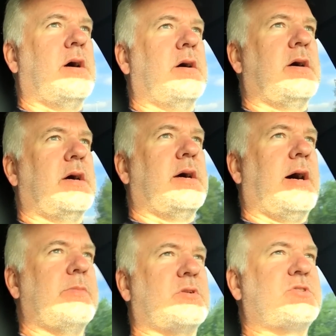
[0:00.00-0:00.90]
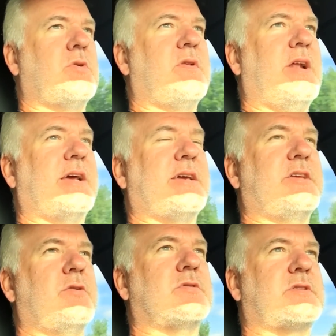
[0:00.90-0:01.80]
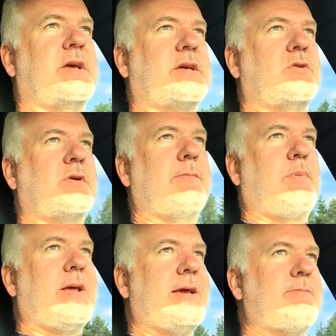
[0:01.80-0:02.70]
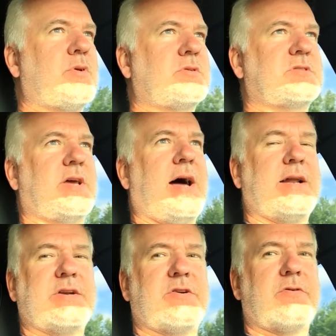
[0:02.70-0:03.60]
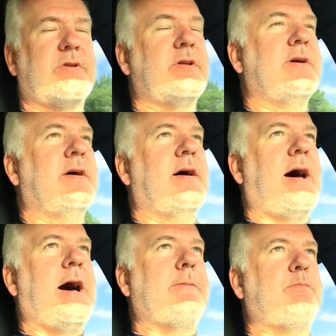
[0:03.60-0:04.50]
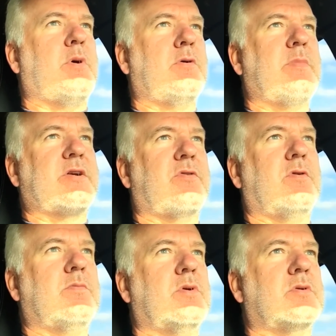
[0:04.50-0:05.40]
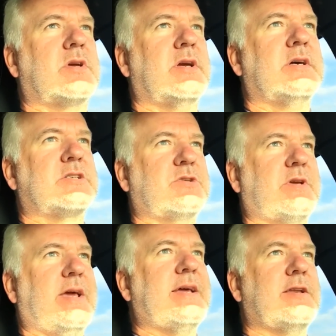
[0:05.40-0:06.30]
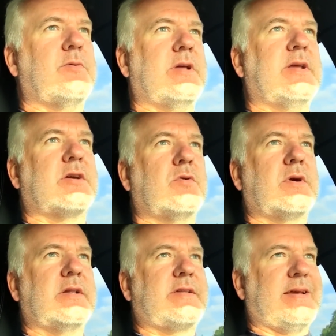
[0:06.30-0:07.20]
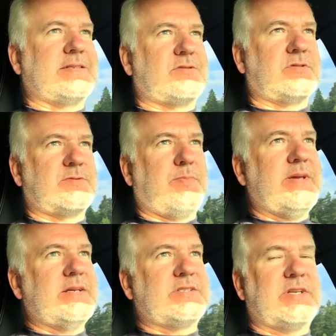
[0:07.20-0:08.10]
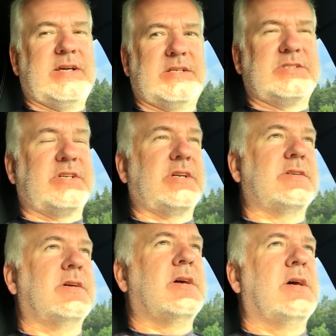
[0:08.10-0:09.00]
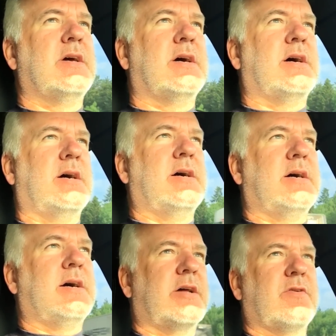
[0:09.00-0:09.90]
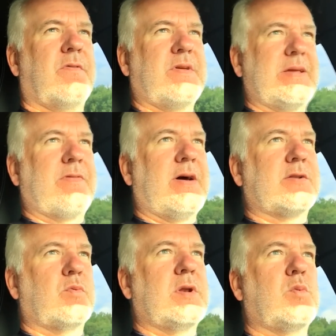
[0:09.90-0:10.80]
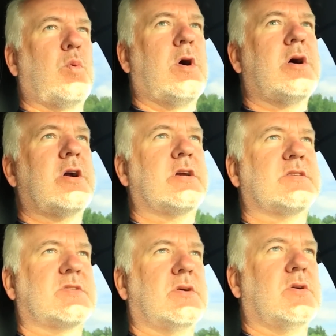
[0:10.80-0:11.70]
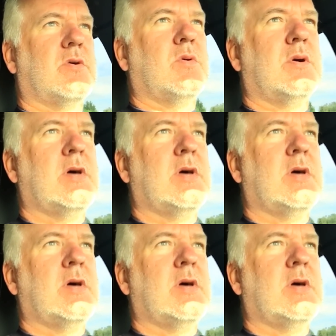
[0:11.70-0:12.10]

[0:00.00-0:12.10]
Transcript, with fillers: uh, I'm not sure that I can use the Google Playbooks Android app on my Chromebook together with the Google text to speech engine. Uh, I don't think that will work. So